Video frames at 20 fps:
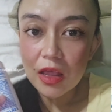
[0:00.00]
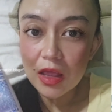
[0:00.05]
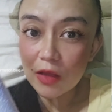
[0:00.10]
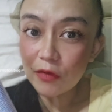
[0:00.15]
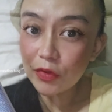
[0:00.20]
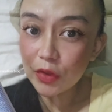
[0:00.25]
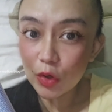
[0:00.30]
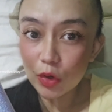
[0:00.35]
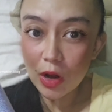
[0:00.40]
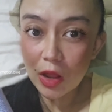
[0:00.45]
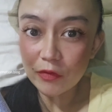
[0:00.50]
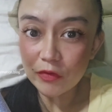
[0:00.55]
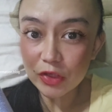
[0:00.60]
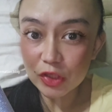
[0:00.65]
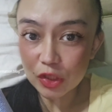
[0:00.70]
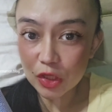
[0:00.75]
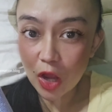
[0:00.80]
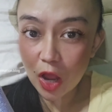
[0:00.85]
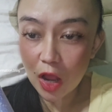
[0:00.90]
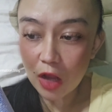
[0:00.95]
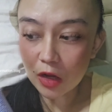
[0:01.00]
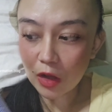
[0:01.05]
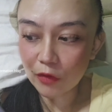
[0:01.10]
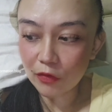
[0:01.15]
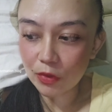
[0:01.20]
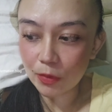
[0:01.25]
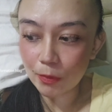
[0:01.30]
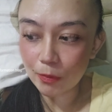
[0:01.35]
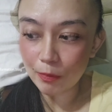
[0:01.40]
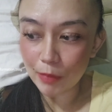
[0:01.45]
if they don't have a stock
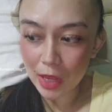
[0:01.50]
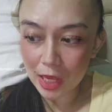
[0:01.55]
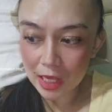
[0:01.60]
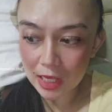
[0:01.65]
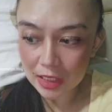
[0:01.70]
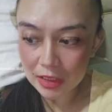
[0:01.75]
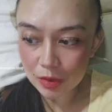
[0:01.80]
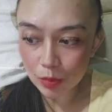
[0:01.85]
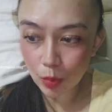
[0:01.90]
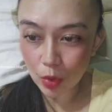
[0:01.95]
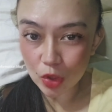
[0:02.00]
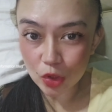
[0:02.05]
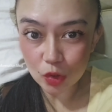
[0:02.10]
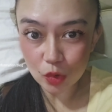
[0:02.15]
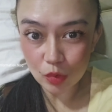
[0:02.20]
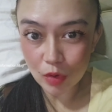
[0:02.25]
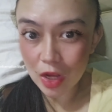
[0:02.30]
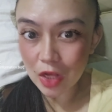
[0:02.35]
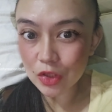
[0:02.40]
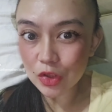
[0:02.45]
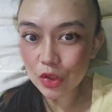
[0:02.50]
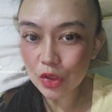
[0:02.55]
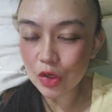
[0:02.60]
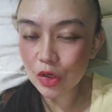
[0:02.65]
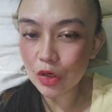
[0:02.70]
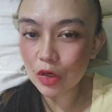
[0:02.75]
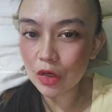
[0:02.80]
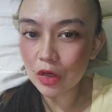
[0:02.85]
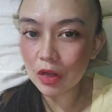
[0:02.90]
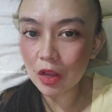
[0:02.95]
of the biggest
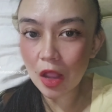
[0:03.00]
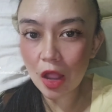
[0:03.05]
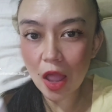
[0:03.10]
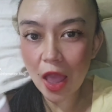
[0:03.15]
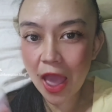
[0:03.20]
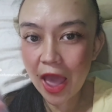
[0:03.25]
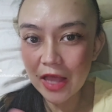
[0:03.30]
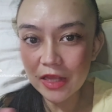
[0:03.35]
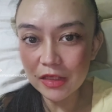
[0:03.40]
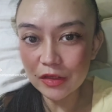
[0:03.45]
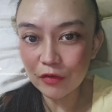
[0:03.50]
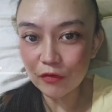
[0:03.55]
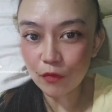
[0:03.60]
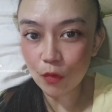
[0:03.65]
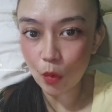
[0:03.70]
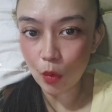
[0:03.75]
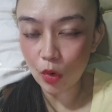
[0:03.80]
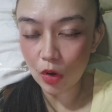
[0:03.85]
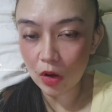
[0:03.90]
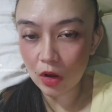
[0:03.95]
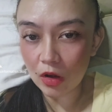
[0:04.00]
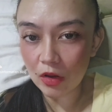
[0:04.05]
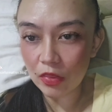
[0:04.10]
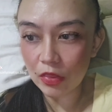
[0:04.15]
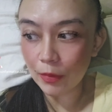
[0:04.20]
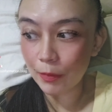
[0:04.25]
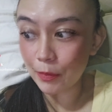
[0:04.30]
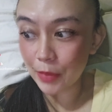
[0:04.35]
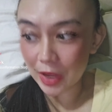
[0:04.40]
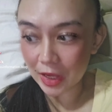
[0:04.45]
moisturizer ask for
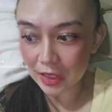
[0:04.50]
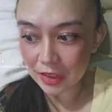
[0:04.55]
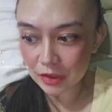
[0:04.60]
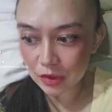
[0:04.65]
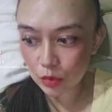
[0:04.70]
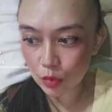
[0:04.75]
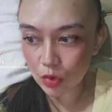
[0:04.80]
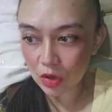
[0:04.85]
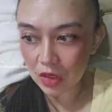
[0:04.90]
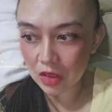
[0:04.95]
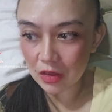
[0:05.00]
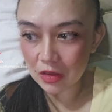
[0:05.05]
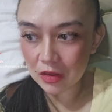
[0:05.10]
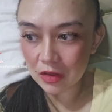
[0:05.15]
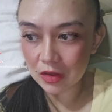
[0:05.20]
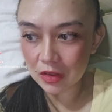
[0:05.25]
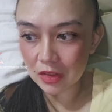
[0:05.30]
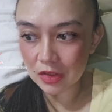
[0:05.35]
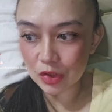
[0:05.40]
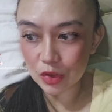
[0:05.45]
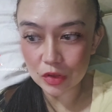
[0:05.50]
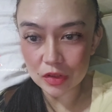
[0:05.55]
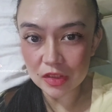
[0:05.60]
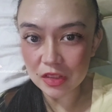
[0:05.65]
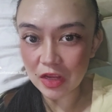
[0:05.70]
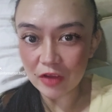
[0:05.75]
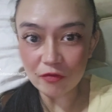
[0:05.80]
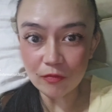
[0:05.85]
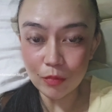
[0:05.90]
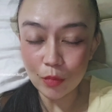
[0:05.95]
the biggest one because you'll
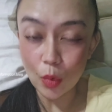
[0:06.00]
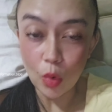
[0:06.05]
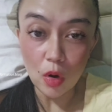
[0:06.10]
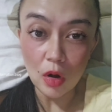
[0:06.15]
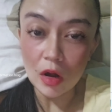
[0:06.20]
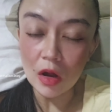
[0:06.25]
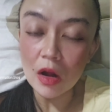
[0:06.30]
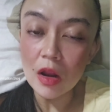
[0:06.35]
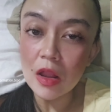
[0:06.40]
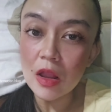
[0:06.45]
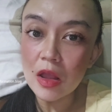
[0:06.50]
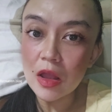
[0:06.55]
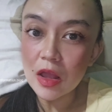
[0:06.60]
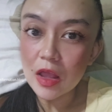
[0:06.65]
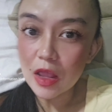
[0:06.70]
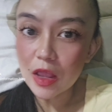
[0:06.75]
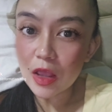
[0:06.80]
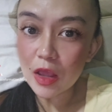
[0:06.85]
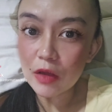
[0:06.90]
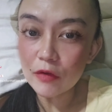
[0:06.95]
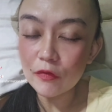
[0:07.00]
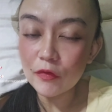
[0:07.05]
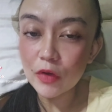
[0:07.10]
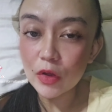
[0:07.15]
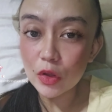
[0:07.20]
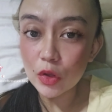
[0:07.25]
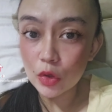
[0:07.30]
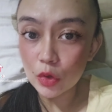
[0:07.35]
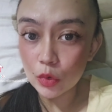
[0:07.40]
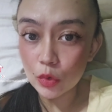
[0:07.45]
save more if
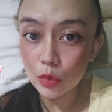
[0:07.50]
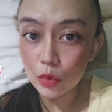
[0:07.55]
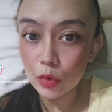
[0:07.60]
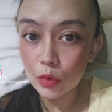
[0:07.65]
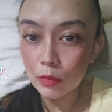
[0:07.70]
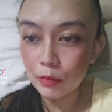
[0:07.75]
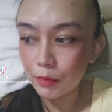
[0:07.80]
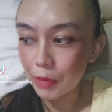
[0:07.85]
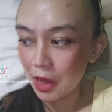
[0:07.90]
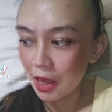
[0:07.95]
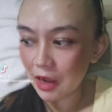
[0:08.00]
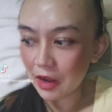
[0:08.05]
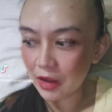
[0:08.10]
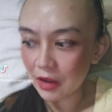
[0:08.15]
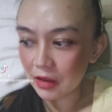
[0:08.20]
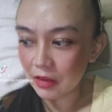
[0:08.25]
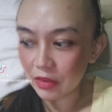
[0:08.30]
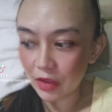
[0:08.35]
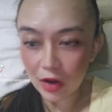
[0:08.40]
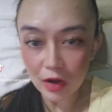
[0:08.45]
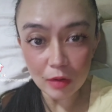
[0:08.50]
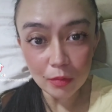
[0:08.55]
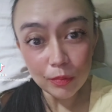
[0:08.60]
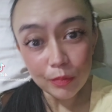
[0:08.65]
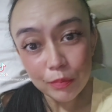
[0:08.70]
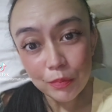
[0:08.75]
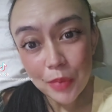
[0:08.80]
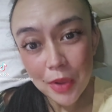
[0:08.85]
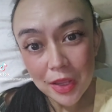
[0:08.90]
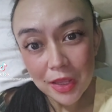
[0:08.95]
you buy their
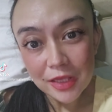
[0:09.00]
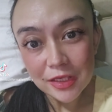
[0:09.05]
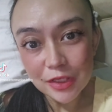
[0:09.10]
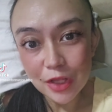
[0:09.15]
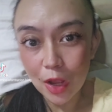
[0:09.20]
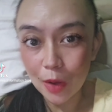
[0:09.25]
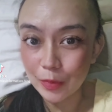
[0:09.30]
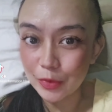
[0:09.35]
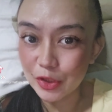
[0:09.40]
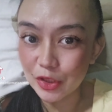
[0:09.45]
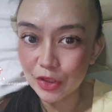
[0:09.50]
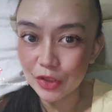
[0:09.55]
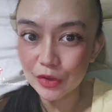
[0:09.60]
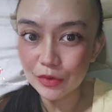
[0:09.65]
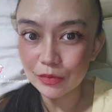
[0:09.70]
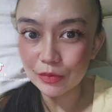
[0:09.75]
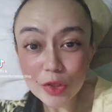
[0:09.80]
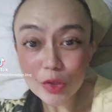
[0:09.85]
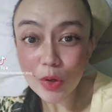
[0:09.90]
biggest option.